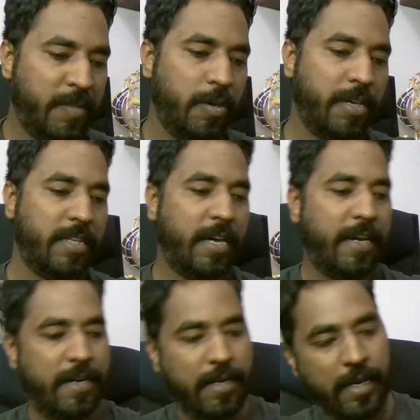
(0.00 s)
Okay,
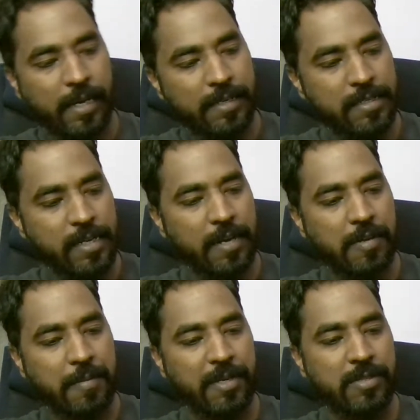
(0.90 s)
Tahir, I understand
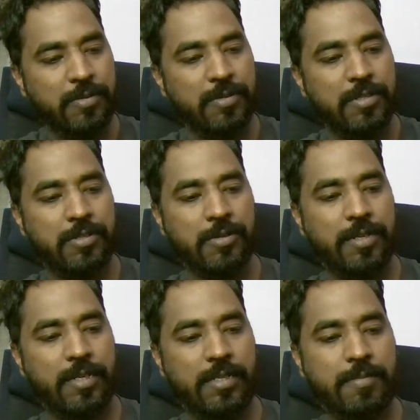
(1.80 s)
you have been through the
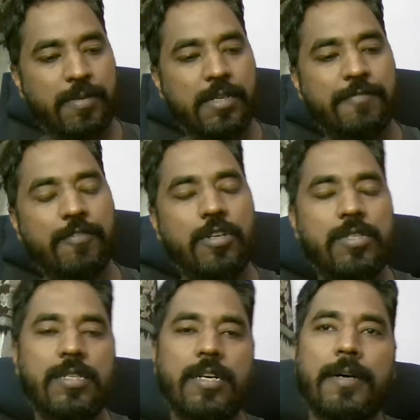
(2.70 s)
tutorials, but of
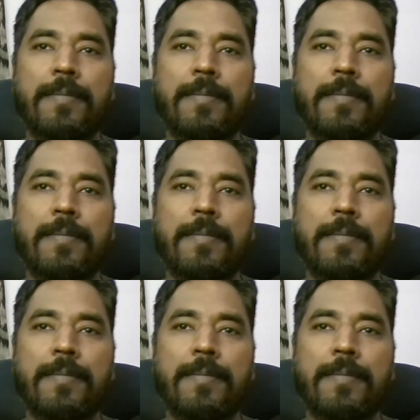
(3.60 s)
course,